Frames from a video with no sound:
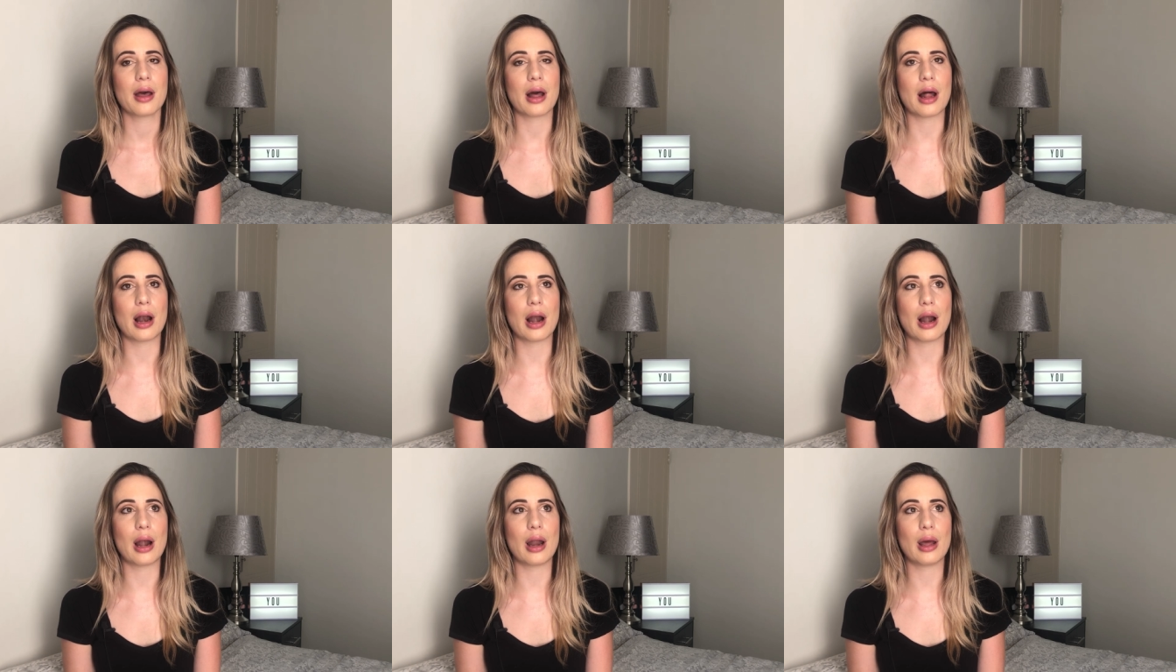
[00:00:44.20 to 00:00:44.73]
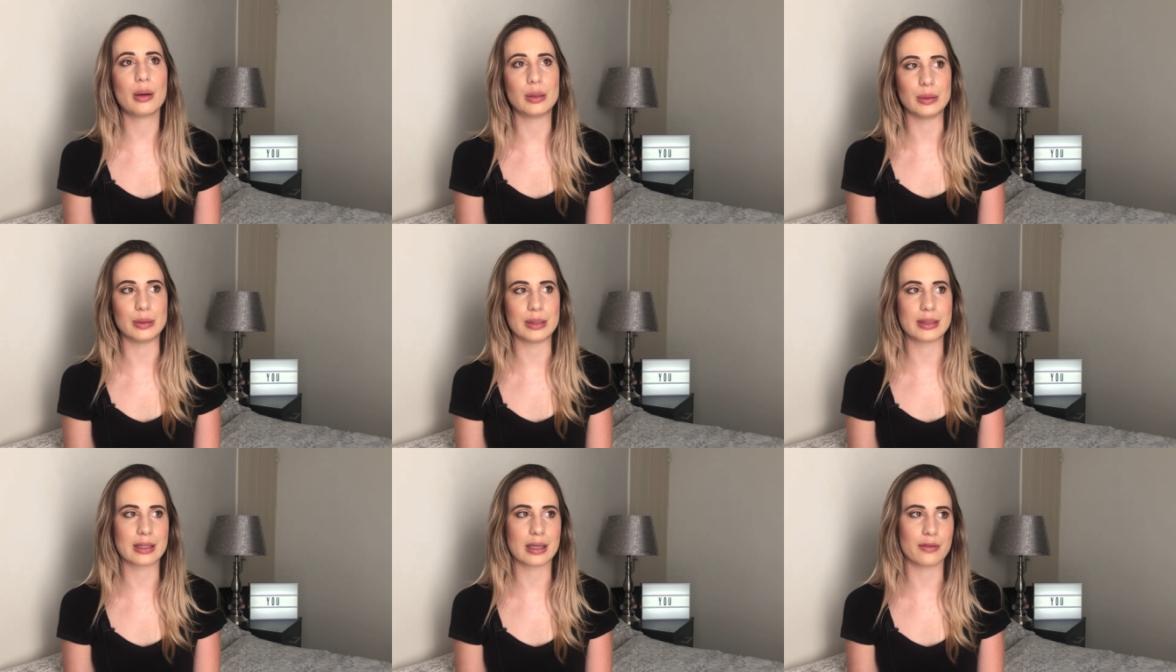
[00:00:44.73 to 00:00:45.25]

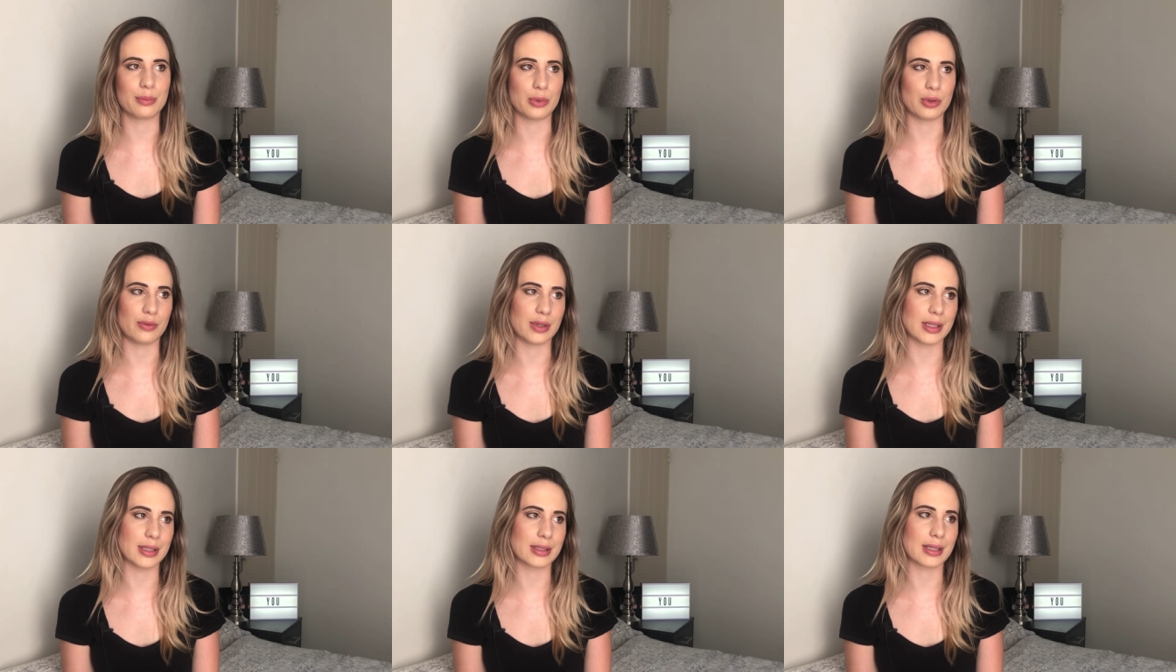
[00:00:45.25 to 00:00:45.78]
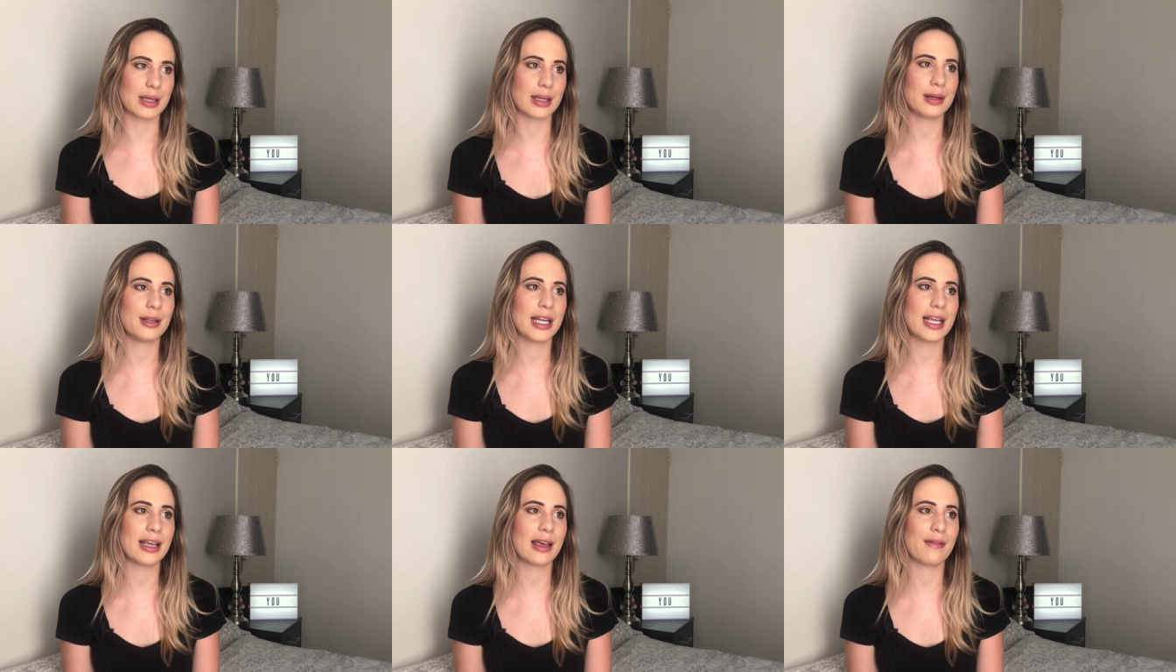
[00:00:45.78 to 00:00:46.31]
loads of movies,
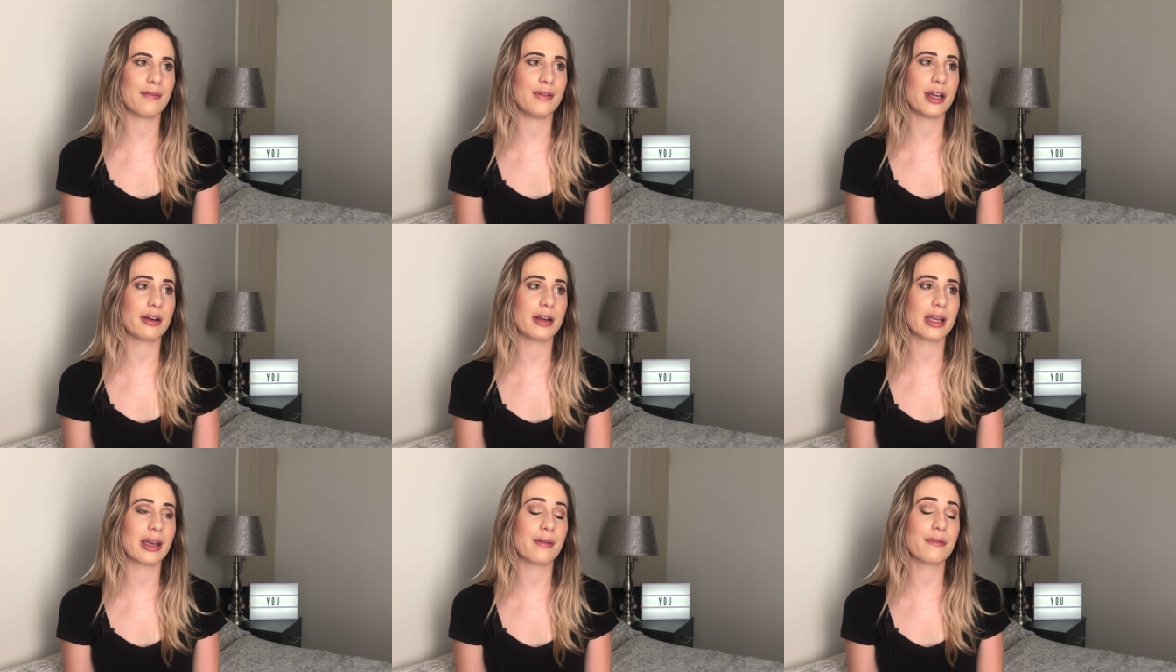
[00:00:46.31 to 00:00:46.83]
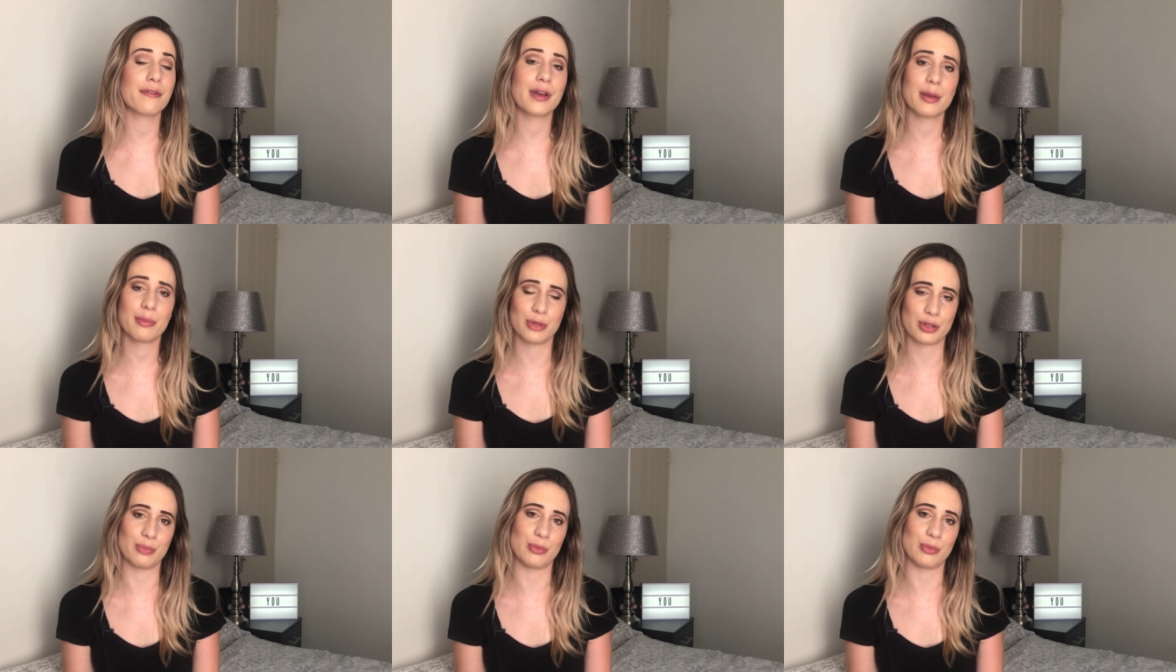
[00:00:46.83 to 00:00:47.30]
including very famous